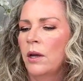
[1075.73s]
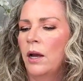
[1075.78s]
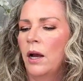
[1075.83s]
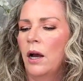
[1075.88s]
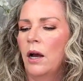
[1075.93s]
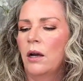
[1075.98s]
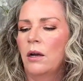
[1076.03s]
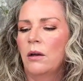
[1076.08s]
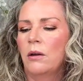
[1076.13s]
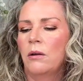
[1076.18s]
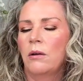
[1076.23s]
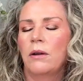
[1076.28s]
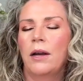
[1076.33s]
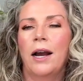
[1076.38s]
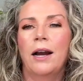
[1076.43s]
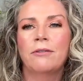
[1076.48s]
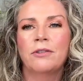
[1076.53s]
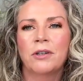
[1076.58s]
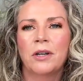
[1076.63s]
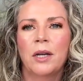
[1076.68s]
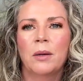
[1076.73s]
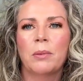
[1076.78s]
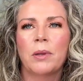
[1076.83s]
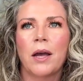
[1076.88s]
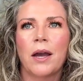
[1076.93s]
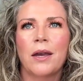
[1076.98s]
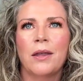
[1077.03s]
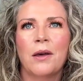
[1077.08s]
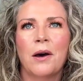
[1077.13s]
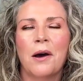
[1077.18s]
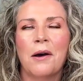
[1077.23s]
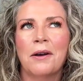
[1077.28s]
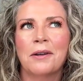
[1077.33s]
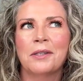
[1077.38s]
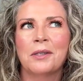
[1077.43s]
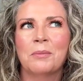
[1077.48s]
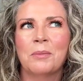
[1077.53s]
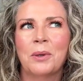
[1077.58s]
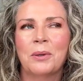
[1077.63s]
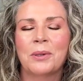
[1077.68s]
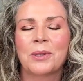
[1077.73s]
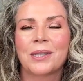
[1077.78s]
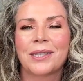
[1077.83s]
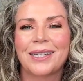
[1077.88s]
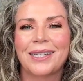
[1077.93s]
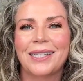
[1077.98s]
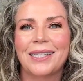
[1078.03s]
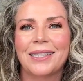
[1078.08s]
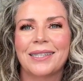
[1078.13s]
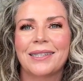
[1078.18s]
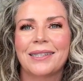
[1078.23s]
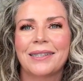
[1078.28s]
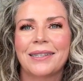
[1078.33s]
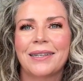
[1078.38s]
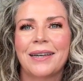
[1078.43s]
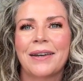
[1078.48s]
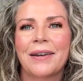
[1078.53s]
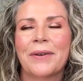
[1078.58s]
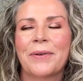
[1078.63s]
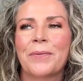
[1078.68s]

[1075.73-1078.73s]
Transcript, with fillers: I'll, after I apply the osmosis